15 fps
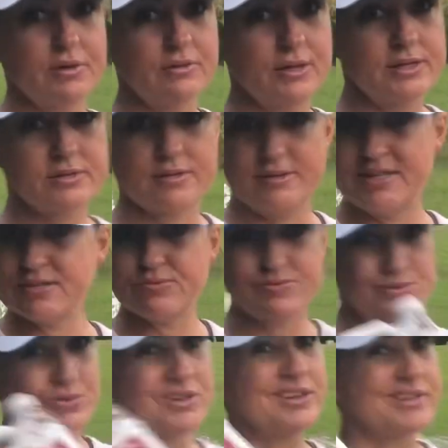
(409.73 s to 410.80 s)
going to listen. This
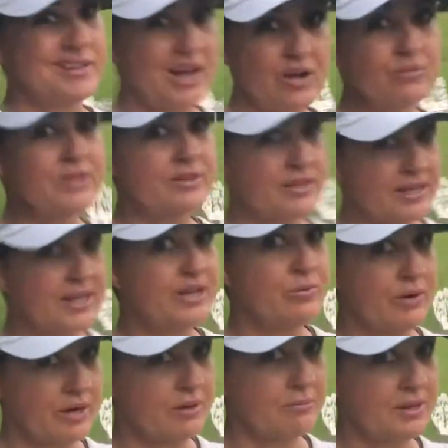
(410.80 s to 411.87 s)
was really the only thing he
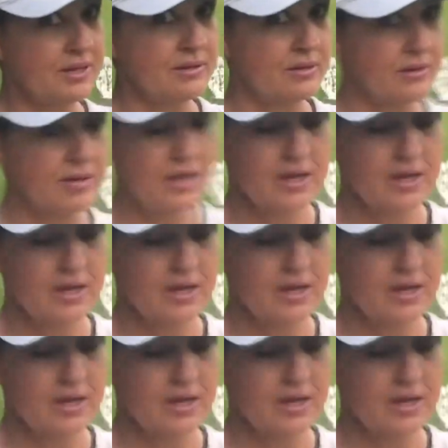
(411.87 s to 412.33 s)
recommended.